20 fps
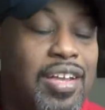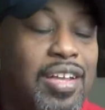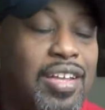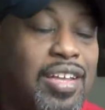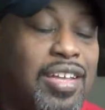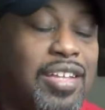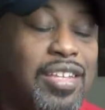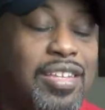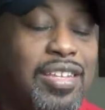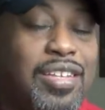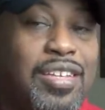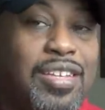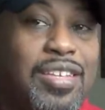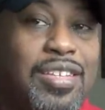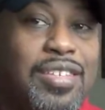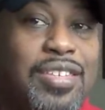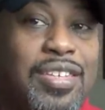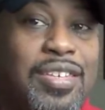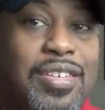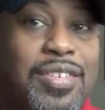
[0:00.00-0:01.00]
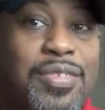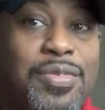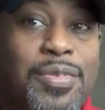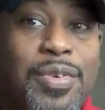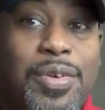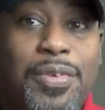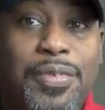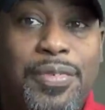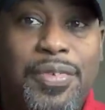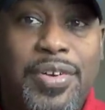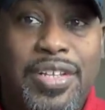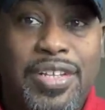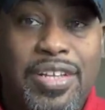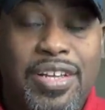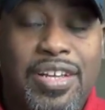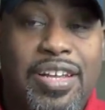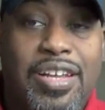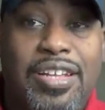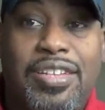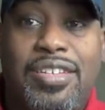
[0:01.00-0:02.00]
And it's, it's real funny.
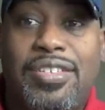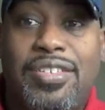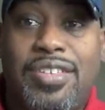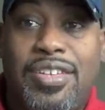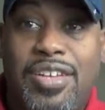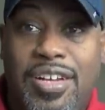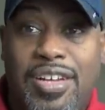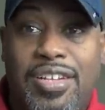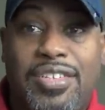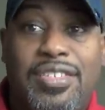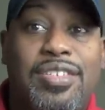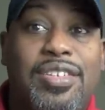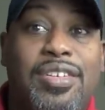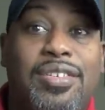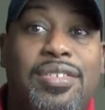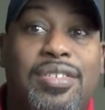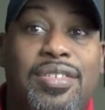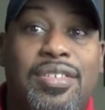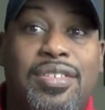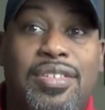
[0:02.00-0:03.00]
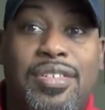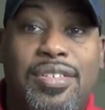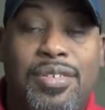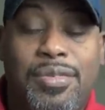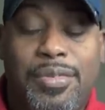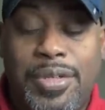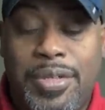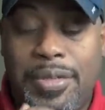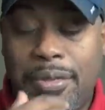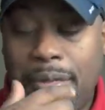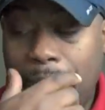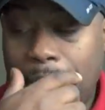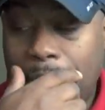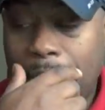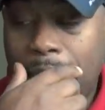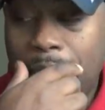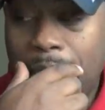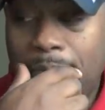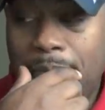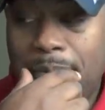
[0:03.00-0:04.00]
I had this consult the other week,
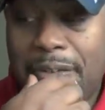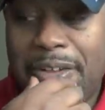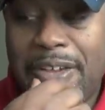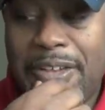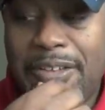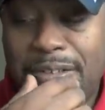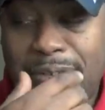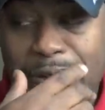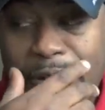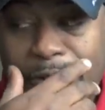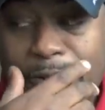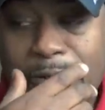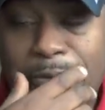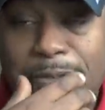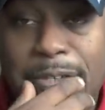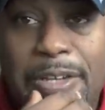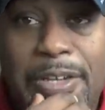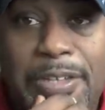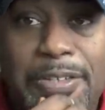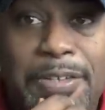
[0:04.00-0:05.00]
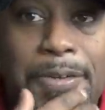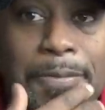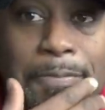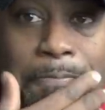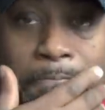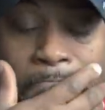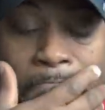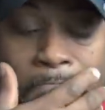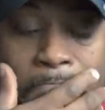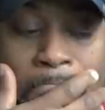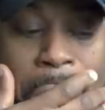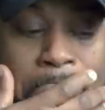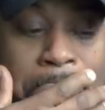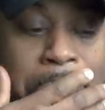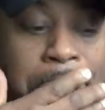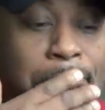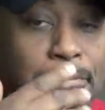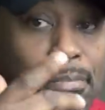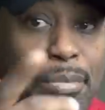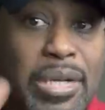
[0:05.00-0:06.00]
last, actually a few days ago,
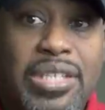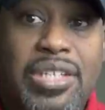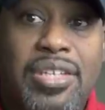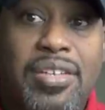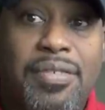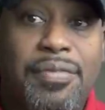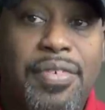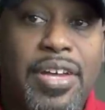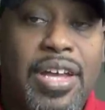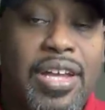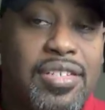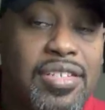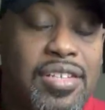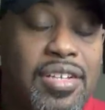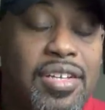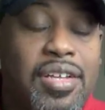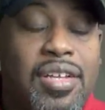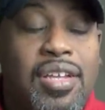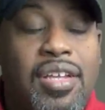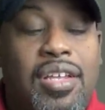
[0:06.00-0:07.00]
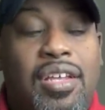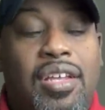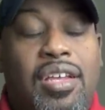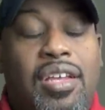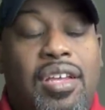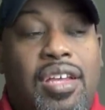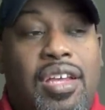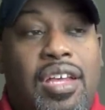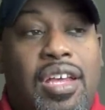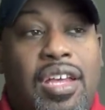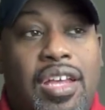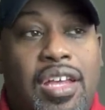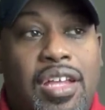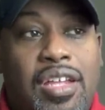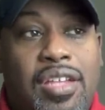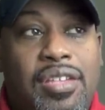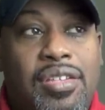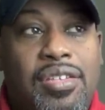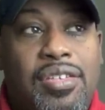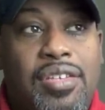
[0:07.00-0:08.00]
Monday in fact.
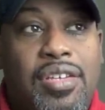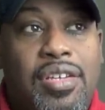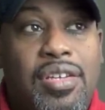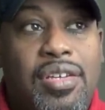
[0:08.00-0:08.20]
And